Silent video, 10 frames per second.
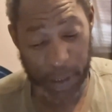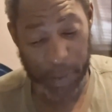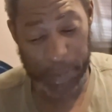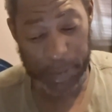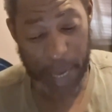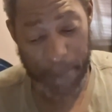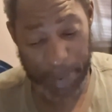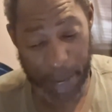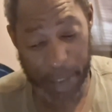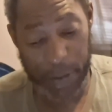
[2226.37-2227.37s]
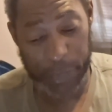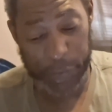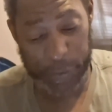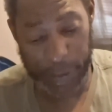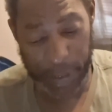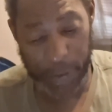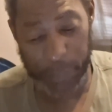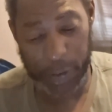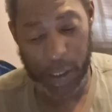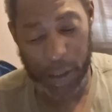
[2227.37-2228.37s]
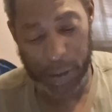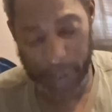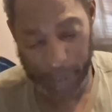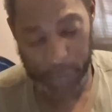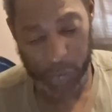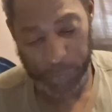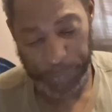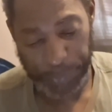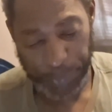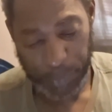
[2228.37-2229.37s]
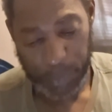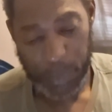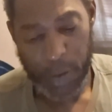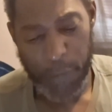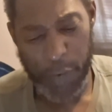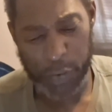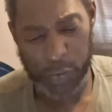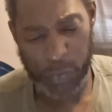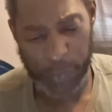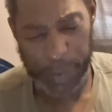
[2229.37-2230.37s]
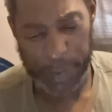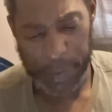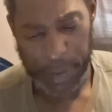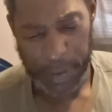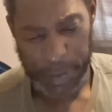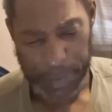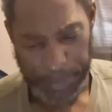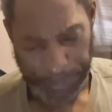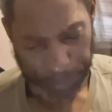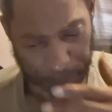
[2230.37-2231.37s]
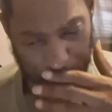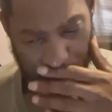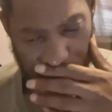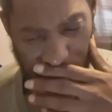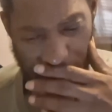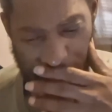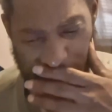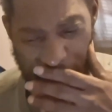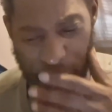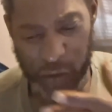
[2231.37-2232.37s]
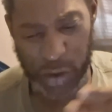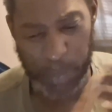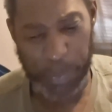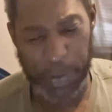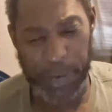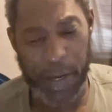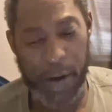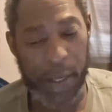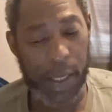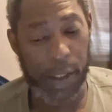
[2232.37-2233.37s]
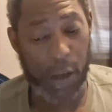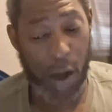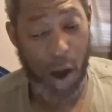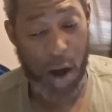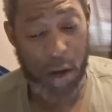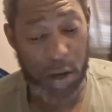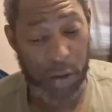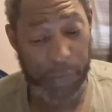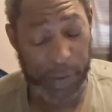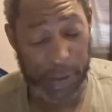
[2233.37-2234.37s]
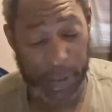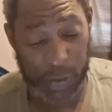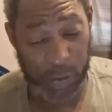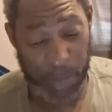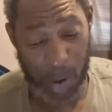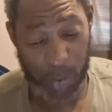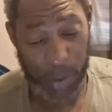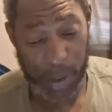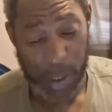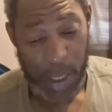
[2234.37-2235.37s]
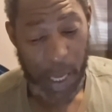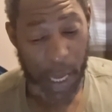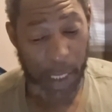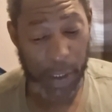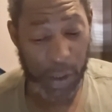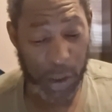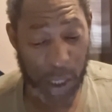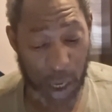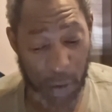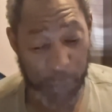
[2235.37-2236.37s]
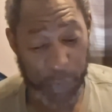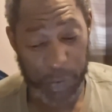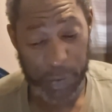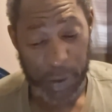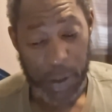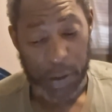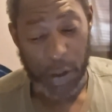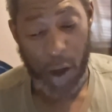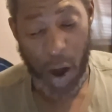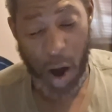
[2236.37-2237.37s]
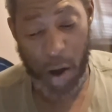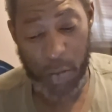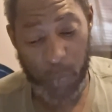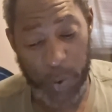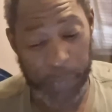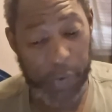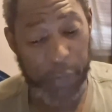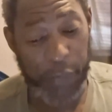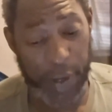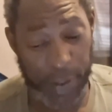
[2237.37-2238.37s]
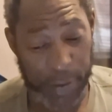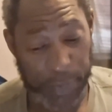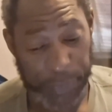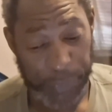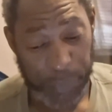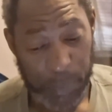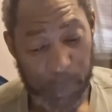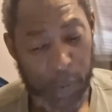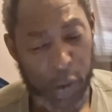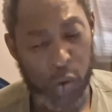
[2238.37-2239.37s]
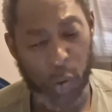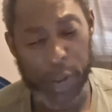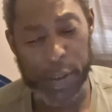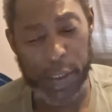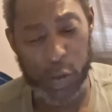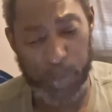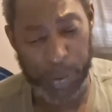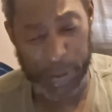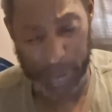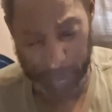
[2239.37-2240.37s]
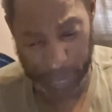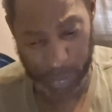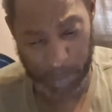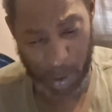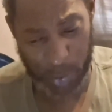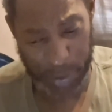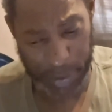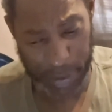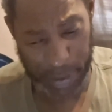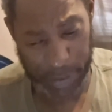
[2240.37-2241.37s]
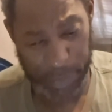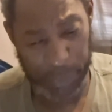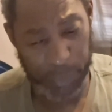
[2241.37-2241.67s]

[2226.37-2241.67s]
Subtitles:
up the tabernacle of the tent of the congregation. Verse 3. And thou shalt put therein the ark of the testimony, and the cover the ark with the veil. So he said you put the testimony in the